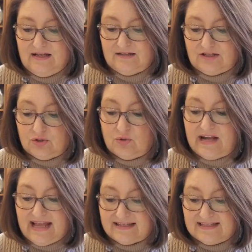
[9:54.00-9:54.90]
The Lord
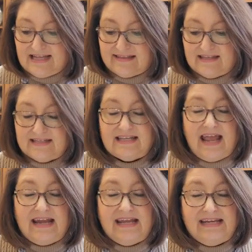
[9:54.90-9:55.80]
has done this
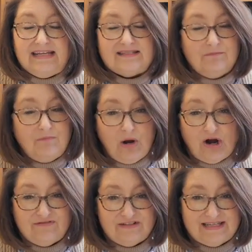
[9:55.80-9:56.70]
and it is
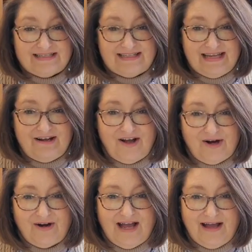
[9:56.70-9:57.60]
marvelous in
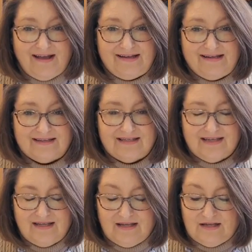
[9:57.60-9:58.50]
our eyes.
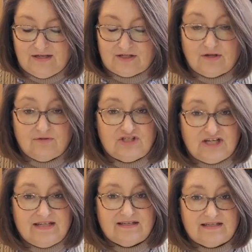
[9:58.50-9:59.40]
So
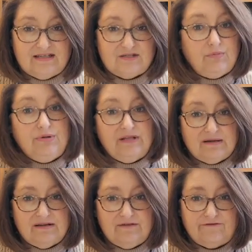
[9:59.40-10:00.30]
Jesus is
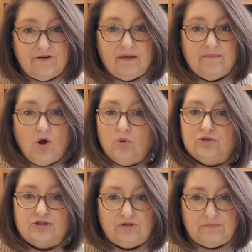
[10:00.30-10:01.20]
pulling it from old
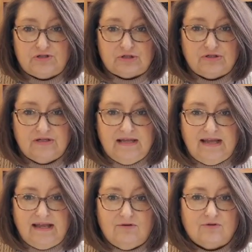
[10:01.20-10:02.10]
scripture
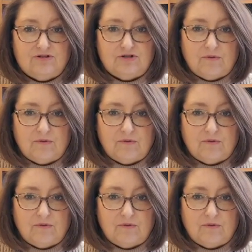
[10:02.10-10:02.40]
in order to